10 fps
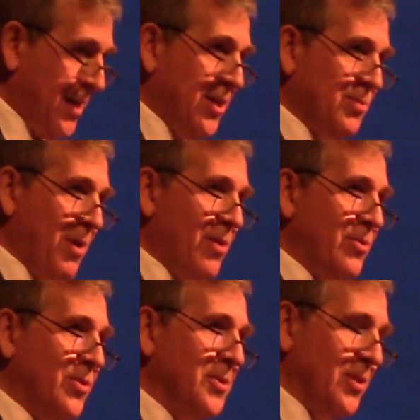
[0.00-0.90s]
His
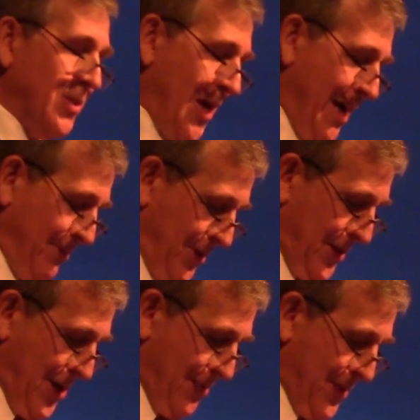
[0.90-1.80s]
mother took the time to
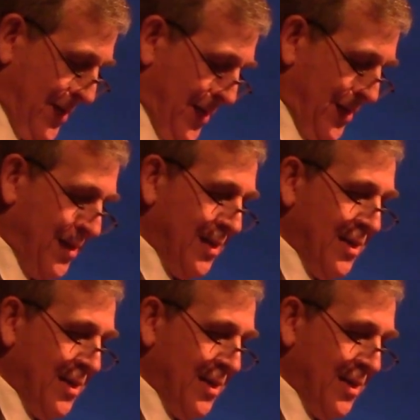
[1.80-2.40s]
tell me that